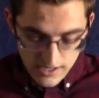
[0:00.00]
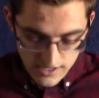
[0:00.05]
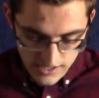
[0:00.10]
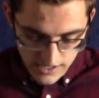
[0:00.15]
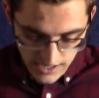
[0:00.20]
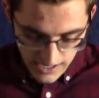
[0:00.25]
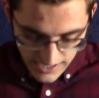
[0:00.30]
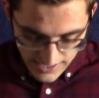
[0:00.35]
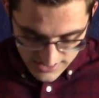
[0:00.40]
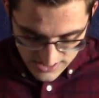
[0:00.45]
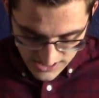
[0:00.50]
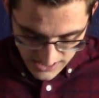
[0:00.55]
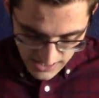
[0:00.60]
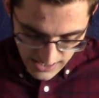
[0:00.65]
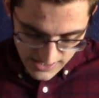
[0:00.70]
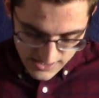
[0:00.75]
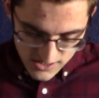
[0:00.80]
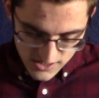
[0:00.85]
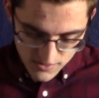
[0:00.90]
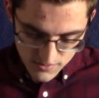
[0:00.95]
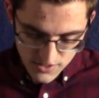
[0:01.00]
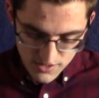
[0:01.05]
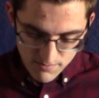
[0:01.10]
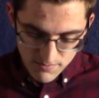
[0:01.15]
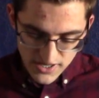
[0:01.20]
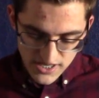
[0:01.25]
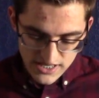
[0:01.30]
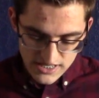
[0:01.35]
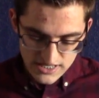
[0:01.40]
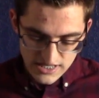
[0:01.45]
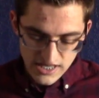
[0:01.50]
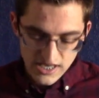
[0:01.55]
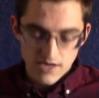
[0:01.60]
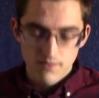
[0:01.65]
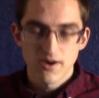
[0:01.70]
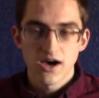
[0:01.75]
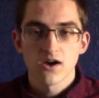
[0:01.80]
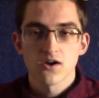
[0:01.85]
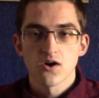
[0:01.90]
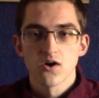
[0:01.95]
The biggest thing
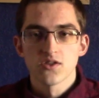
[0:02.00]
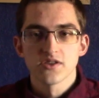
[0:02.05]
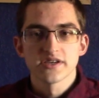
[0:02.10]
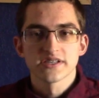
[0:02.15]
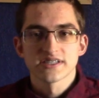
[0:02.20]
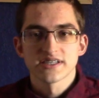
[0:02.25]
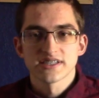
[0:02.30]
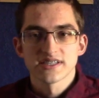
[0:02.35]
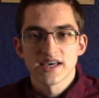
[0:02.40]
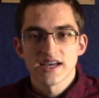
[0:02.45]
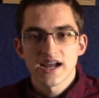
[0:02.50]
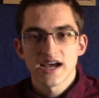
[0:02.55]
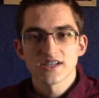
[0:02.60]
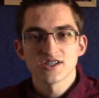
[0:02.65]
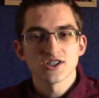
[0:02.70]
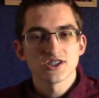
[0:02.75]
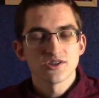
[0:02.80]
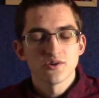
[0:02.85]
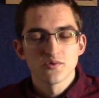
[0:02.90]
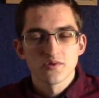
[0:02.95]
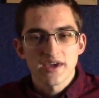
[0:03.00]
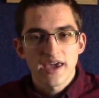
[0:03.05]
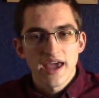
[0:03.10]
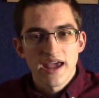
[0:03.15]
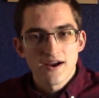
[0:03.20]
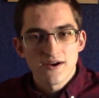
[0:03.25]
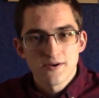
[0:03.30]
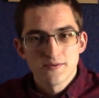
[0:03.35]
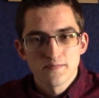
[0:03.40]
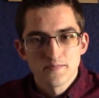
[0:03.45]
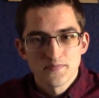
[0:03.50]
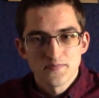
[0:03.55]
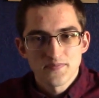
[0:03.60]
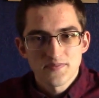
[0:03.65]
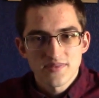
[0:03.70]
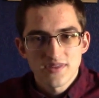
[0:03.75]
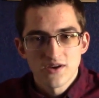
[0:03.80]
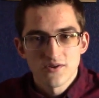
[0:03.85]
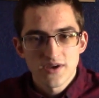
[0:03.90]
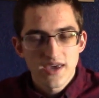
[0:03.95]
about all this is that I just don't care.
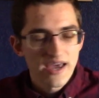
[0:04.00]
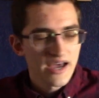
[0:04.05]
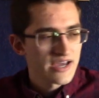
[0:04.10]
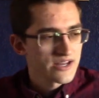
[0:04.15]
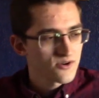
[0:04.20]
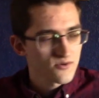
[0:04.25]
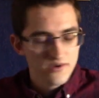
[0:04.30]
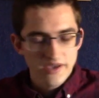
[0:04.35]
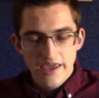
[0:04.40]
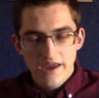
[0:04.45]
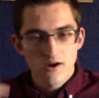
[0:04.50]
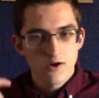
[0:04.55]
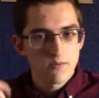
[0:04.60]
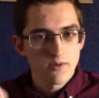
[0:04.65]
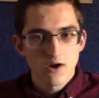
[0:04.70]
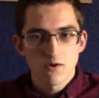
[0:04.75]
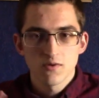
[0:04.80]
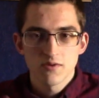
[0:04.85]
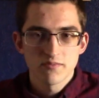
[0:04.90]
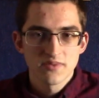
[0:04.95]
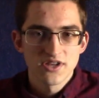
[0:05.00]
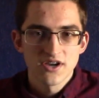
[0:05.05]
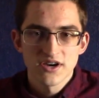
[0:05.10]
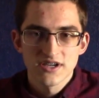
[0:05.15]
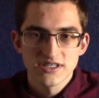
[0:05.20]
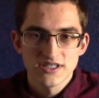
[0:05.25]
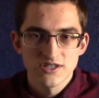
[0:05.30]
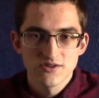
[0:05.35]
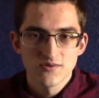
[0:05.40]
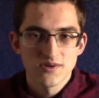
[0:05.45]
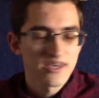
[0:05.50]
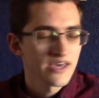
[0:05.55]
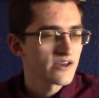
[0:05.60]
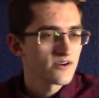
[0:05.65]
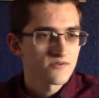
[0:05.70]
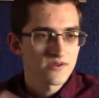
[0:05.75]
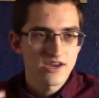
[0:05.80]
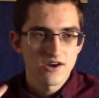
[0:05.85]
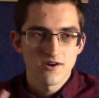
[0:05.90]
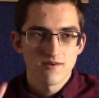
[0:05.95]
Okay, I don't care about what Manon's doing. I
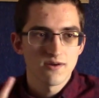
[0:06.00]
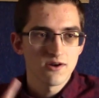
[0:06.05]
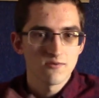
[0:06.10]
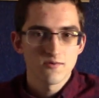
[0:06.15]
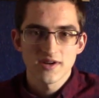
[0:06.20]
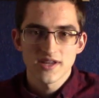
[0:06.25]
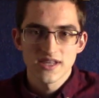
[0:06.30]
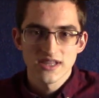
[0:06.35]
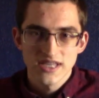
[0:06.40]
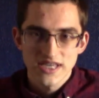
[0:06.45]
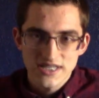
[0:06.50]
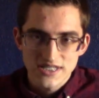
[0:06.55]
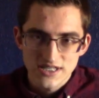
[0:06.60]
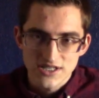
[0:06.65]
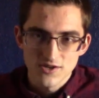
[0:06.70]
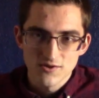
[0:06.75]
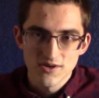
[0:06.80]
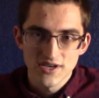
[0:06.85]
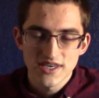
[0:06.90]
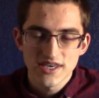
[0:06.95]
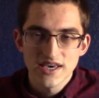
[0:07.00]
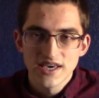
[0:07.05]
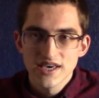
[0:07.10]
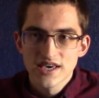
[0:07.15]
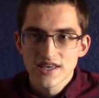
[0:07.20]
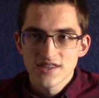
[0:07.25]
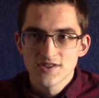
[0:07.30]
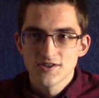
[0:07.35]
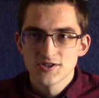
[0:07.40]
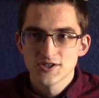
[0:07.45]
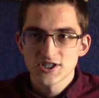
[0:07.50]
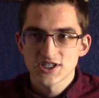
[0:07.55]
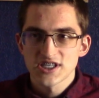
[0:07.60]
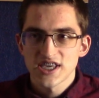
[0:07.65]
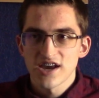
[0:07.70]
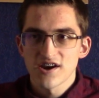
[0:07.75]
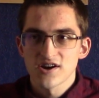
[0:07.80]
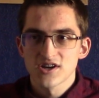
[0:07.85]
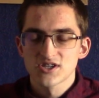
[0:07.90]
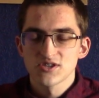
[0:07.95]
don't care about what Elide's doing. They're just
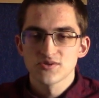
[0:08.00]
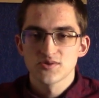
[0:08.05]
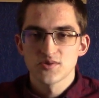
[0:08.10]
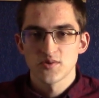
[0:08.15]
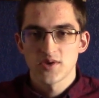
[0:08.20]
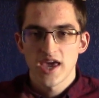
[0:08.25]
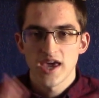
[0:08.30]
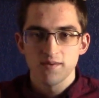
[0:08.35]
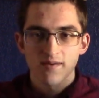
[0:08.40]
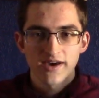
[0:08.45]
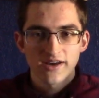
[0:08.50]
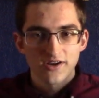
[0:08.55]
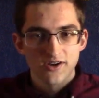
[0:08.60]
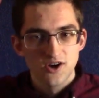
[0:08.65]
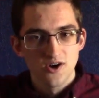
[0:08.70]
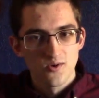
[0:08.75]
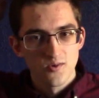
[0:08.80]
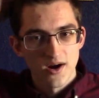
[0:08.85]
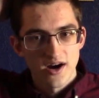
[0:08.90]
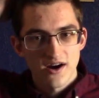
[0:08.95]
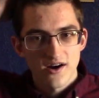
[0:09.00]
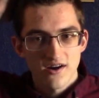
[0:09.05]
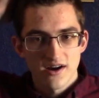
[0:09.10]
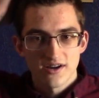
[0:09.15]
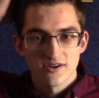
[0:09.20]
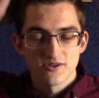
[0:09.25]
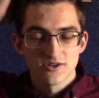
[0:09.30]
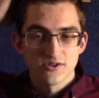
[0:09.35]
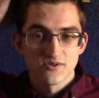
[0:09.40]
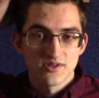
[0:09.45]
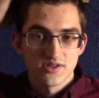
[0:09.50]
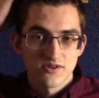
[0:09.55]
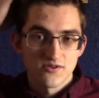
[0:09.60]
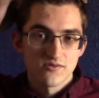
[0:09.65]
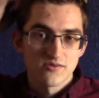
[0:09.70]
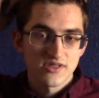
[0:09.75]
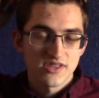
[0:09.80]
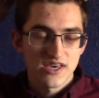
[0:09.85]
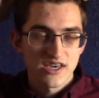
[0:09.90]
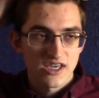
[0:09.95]
characters who came out of nowhere and are doing their
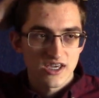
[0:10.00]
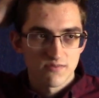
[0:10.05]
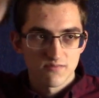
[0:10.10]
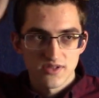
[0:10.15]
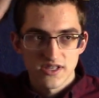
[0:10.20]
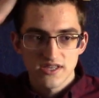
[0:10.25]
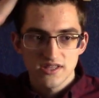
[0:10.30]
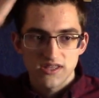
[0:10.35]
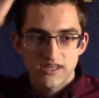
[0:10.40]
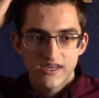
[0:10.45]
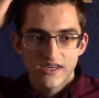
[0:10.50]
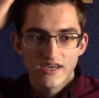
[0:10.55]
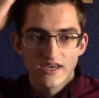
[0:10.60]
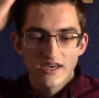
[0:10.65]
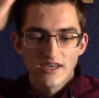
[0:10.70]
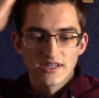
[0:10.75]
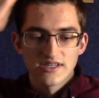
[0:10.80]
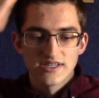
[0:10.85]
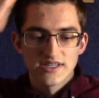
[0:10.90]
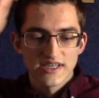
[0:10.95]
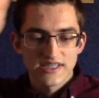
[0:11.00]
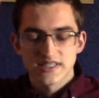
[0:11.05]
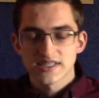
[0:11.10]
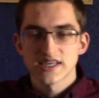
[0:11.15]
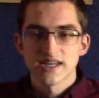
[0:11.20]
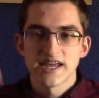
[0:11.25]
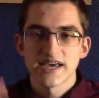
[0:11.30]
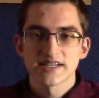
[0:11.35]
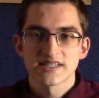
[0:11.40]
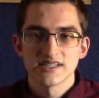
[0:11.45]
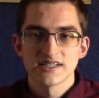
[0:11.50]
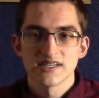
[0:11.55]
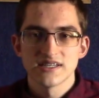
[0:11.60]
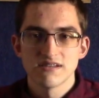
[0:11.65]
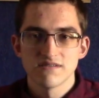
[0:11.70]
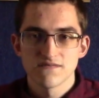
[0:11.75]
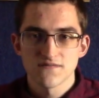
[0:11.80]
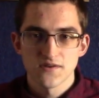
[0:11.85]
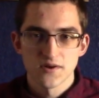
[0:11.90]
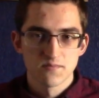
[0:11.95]
own thing, completely
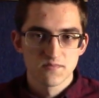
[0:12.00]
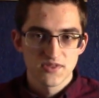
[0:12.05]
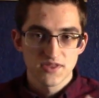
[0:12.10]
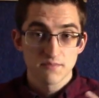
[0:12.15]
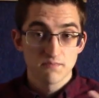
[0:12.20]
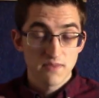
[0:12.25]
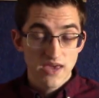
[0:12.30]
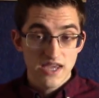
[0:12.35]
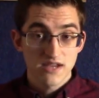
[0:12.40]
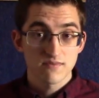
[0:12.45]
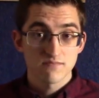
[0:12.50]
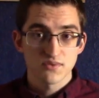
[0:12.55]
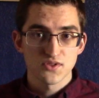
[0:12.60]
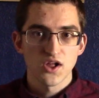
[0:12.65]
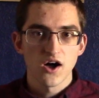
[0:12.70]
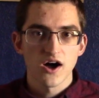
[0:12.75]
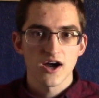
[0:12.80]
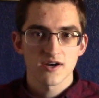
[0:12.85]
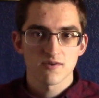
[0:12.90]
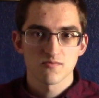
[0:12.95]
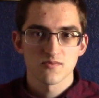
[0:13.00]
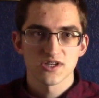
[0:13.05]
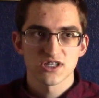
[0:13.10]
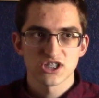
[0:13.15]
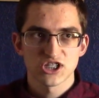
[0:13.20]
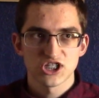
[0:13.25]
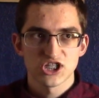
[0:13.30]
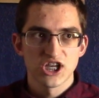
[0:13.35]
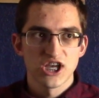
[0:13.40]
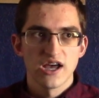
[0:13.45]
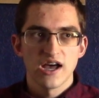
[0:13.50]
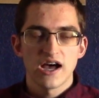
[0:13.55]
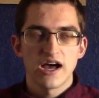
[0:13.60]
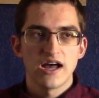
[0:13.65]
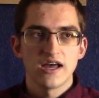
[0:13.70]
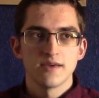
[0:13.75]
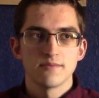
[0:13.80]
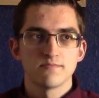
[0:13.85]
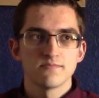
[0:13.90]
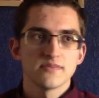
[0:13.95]
disconnected from the main plot, which
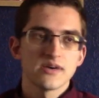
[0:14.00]
I